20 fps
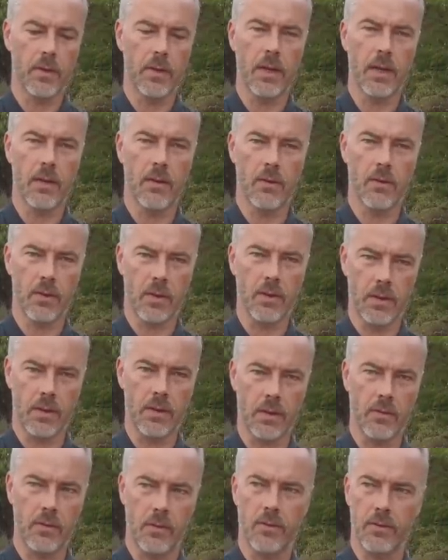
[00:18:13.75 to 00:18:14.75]
the arrows
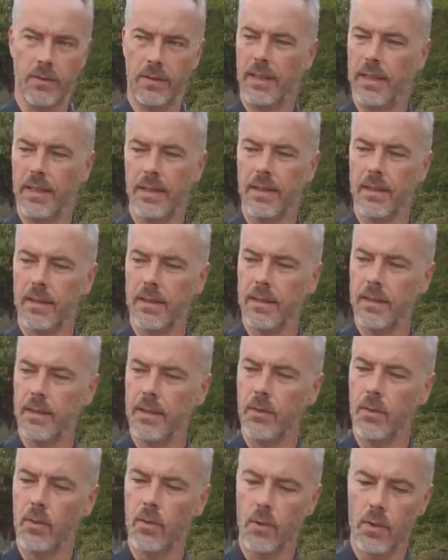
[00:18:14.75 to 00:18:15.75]
are
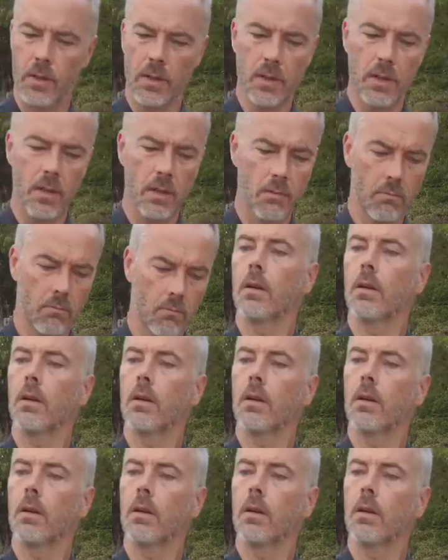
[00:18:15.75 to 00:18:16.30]
too noisy.